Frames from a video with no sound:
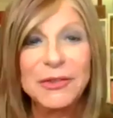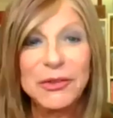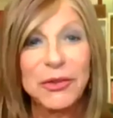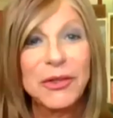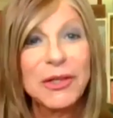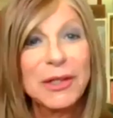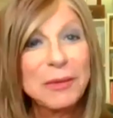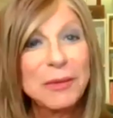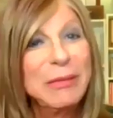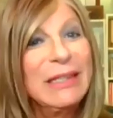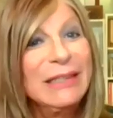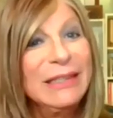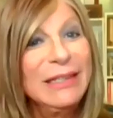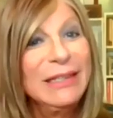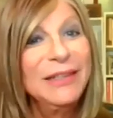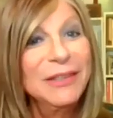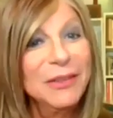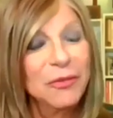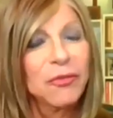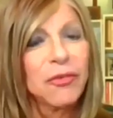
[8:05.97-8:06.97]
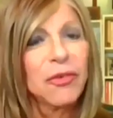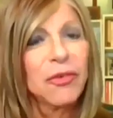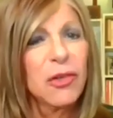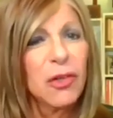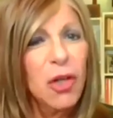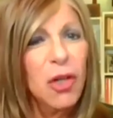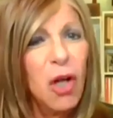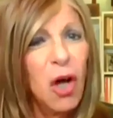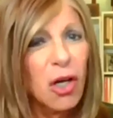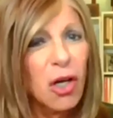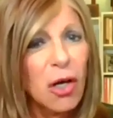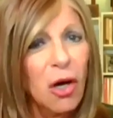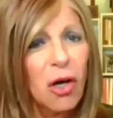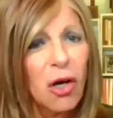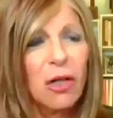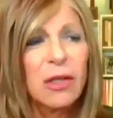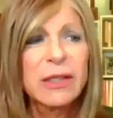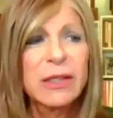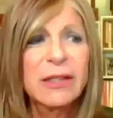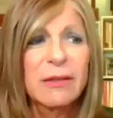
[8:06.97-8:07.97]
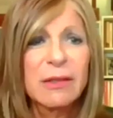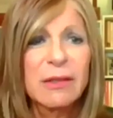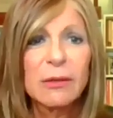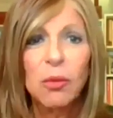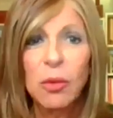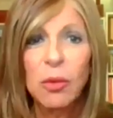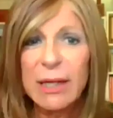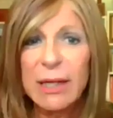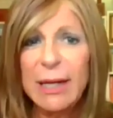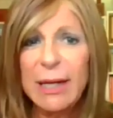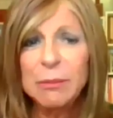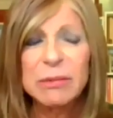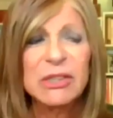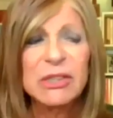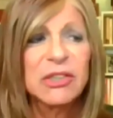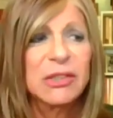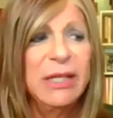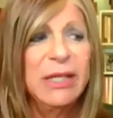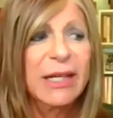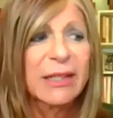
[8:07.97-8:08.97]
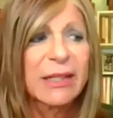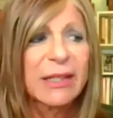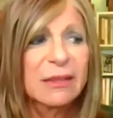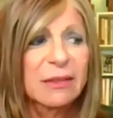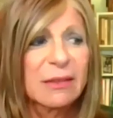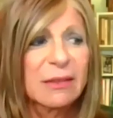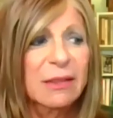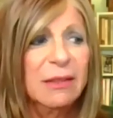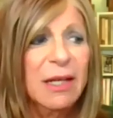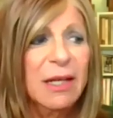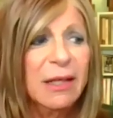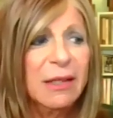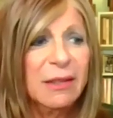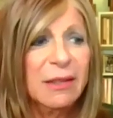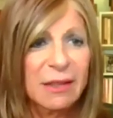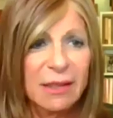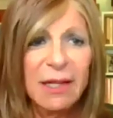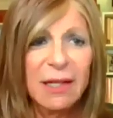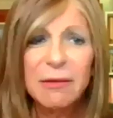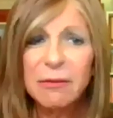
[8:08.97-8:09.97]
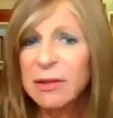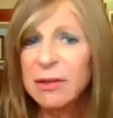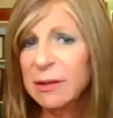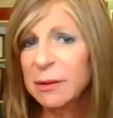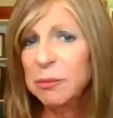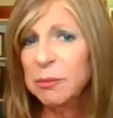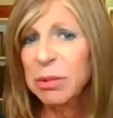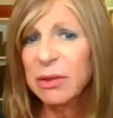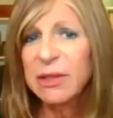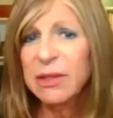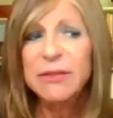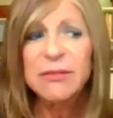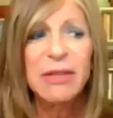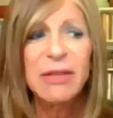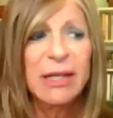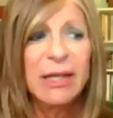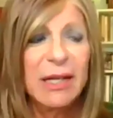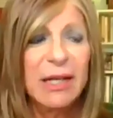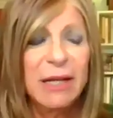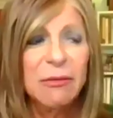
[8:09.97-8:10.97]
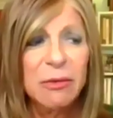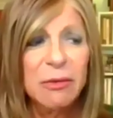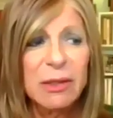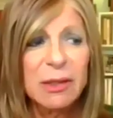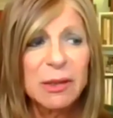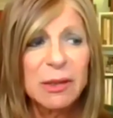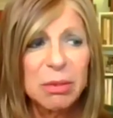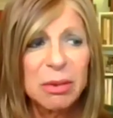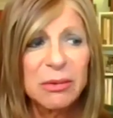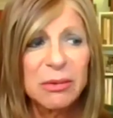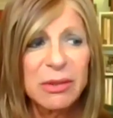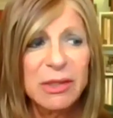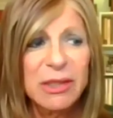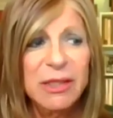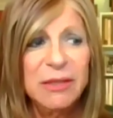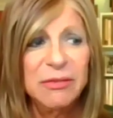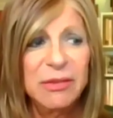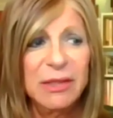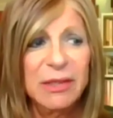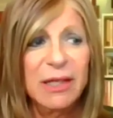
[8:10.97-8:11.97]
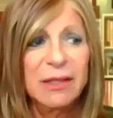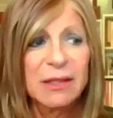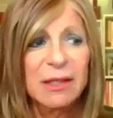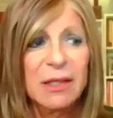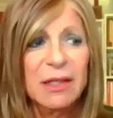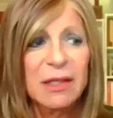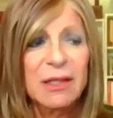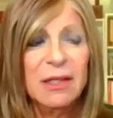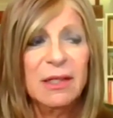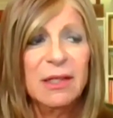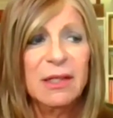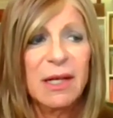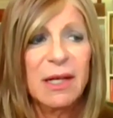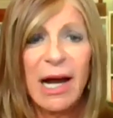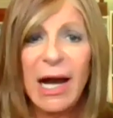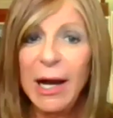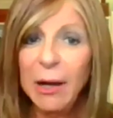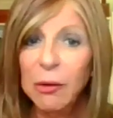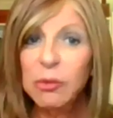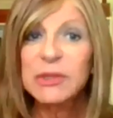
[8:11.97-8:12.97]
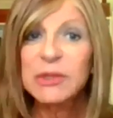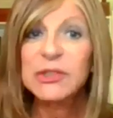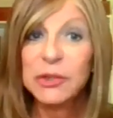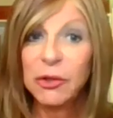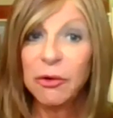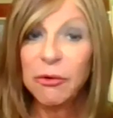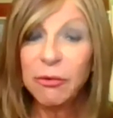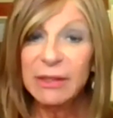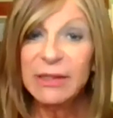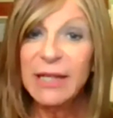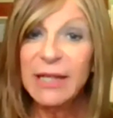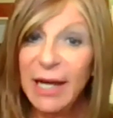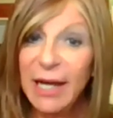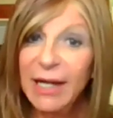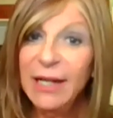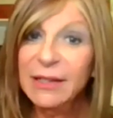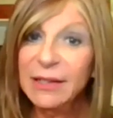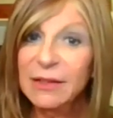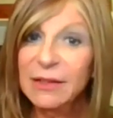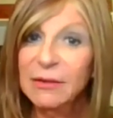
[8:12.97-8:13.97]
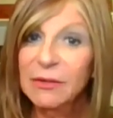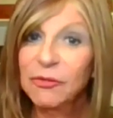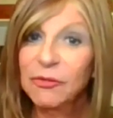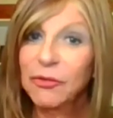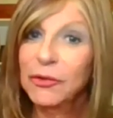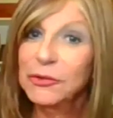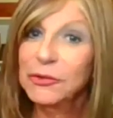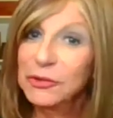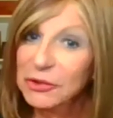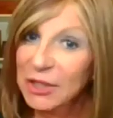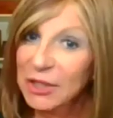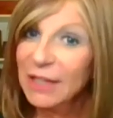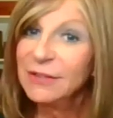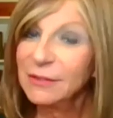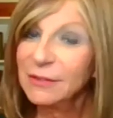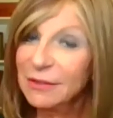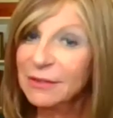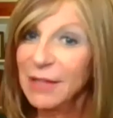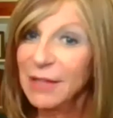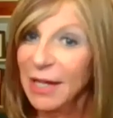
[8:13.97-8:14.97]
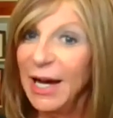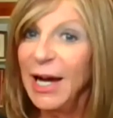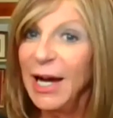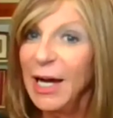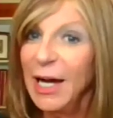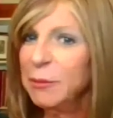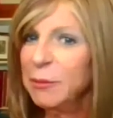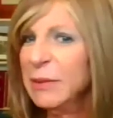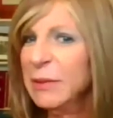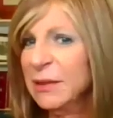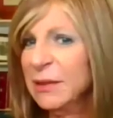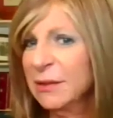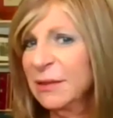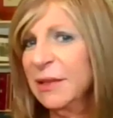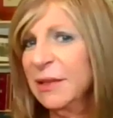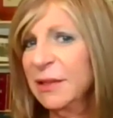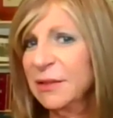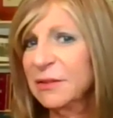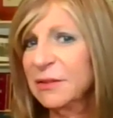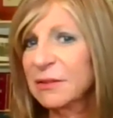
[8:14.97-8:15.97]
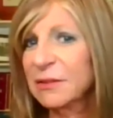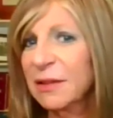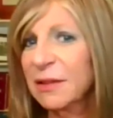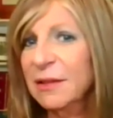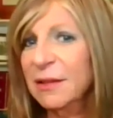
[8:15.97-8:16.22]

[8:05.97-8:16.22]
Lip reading: You're going to be needed for the long haul here and what happens next. And I really believe that. I really believe that I was created for just a time as this.